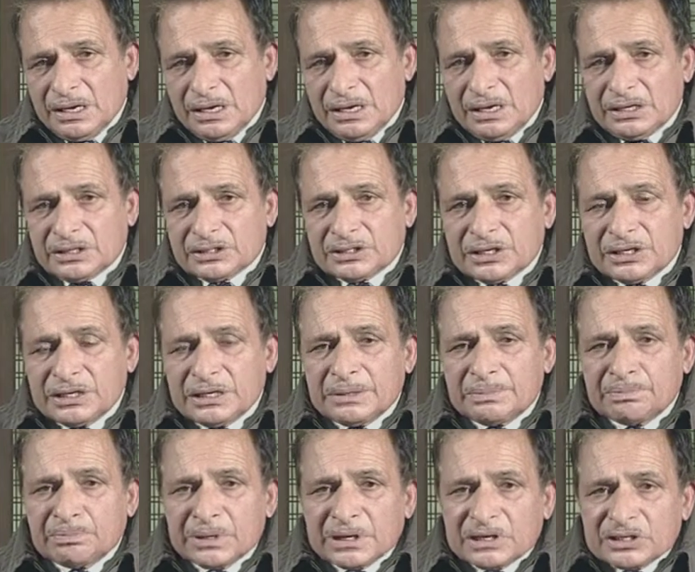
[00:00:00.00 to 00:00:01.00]
is he
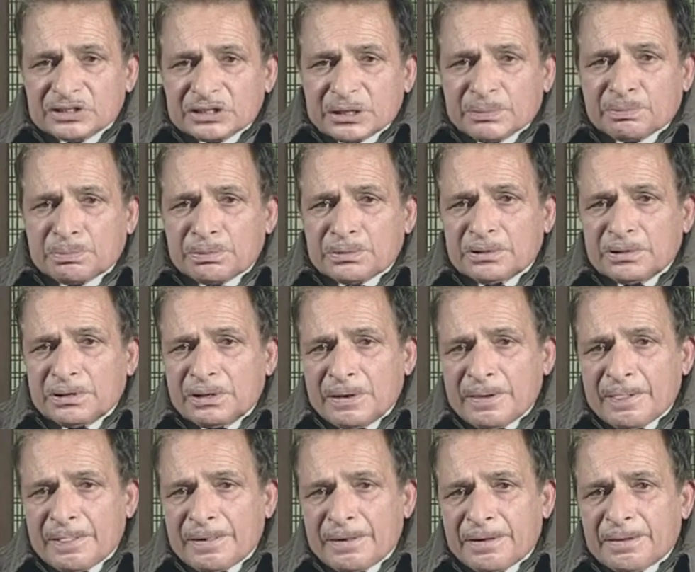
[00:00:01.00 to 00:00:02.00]
picks up
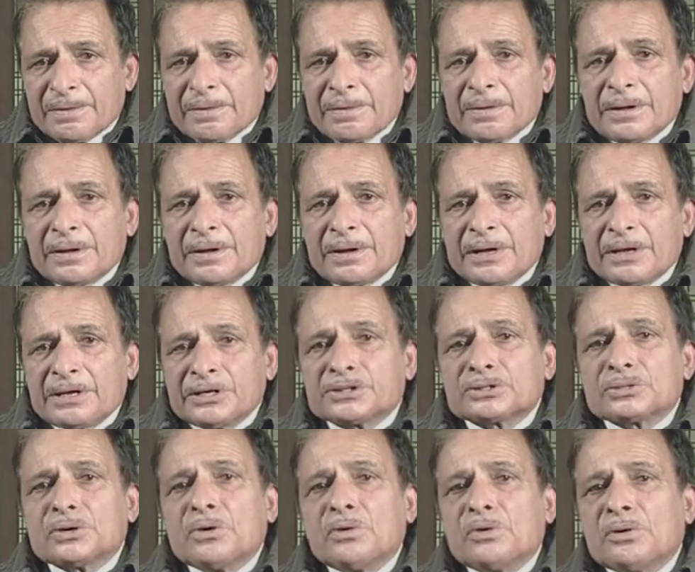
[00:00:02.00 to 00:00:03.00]

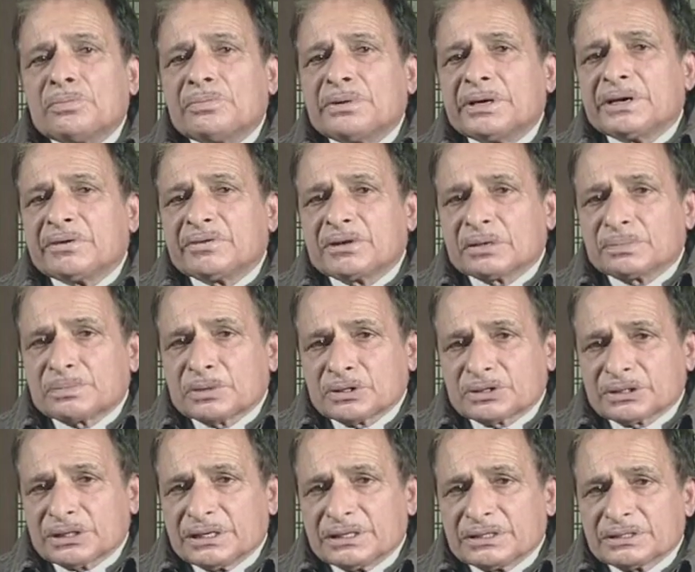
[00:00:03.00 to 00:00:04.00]
his own behavioral
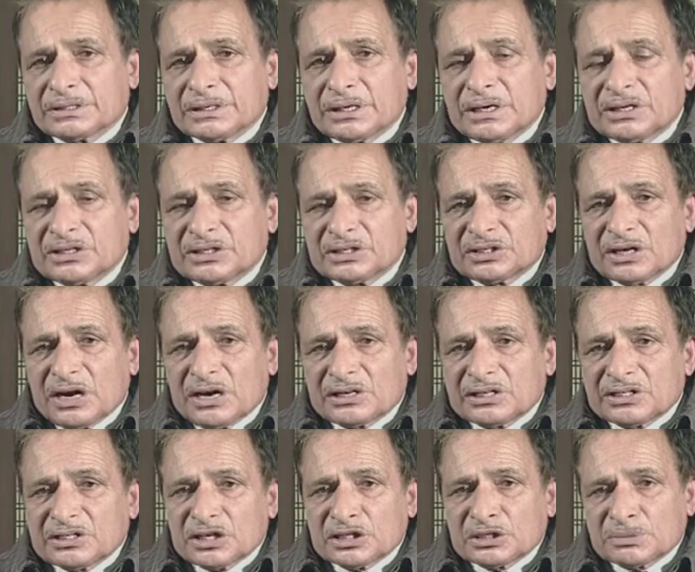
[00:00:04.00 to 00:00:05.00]
process,
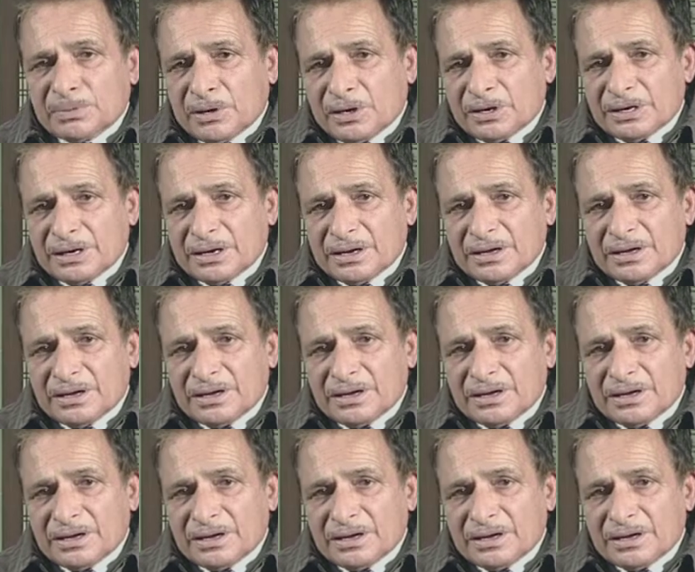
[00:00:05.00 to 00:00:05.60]
starts responding.